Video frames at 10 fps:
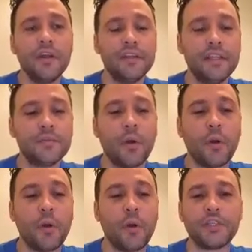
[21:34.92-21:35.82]
These
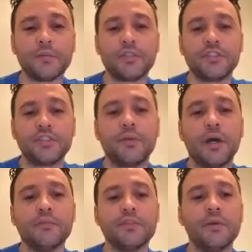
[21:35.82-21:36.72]
partnerships are
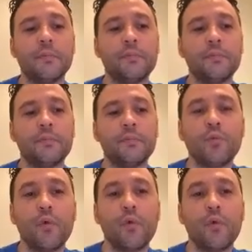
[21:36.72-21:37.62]
sometimes the best
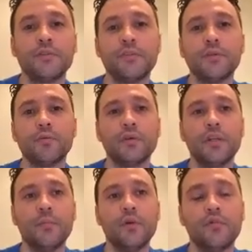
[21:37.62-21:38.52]
ways to
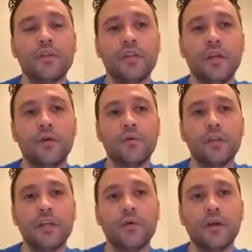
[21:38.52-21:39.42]
really move the needle
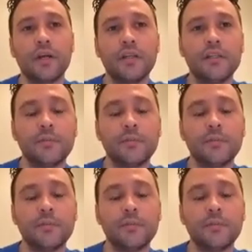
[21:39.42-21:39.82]
really quickly,